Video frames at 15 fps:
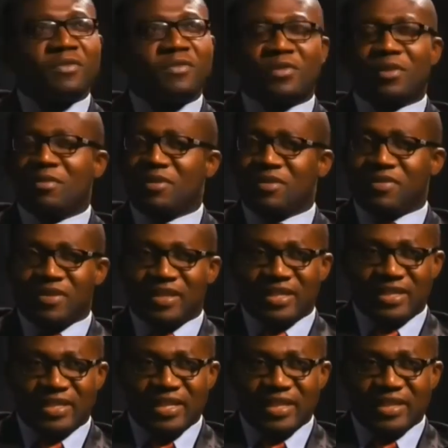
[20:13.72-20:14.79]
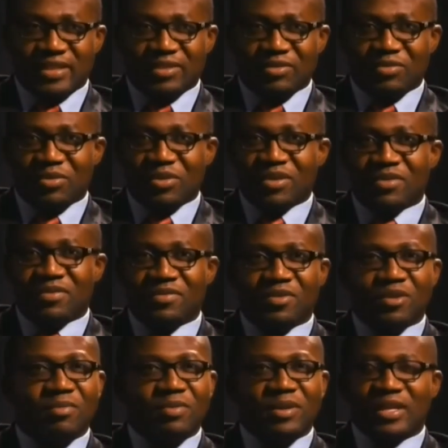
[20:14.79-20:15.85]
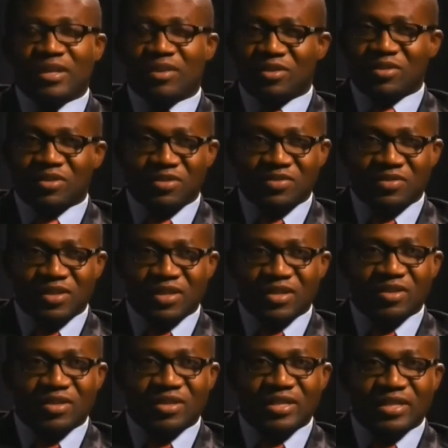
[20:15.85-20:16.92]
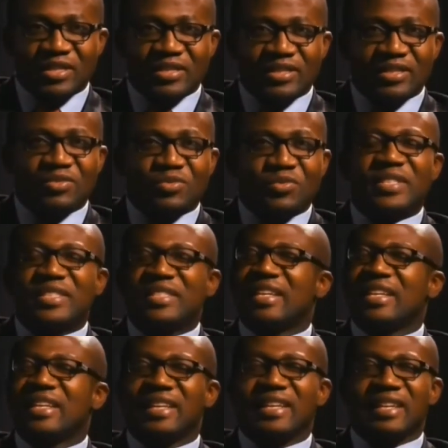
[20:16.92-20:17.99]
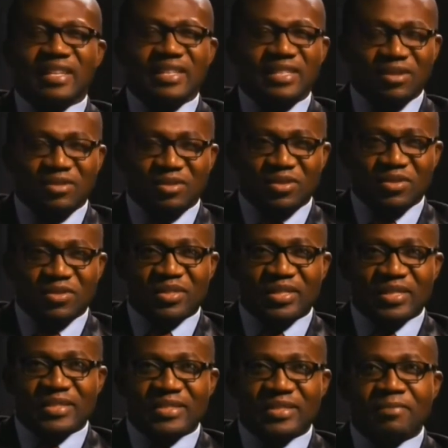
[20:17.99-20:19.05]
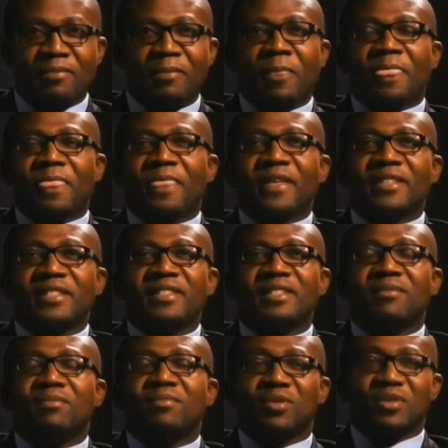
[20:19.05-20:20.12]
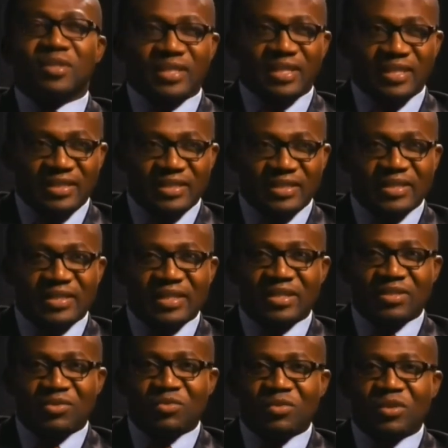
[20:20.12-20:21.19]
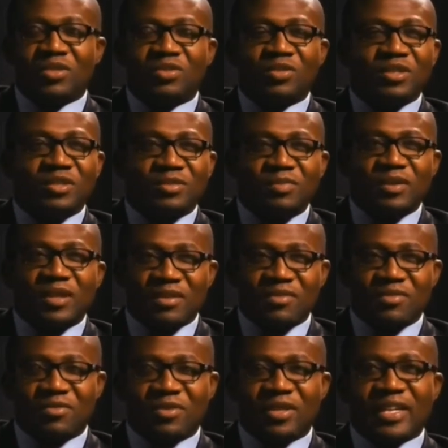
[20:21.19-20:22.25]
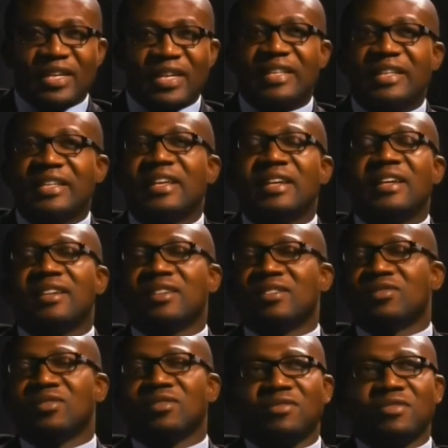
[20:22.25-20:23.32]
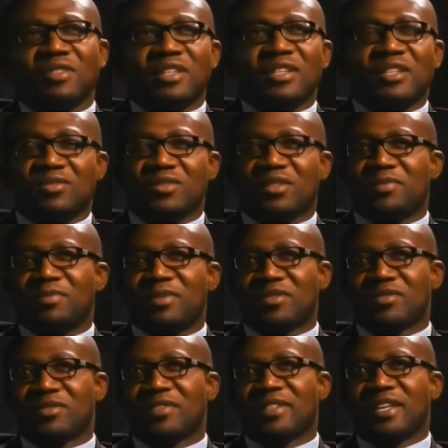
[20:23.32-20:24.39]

from the first day, we have opened our doors for negotiations. We still engage our doctors. This is a process that we don't believe we can resolve within a short space of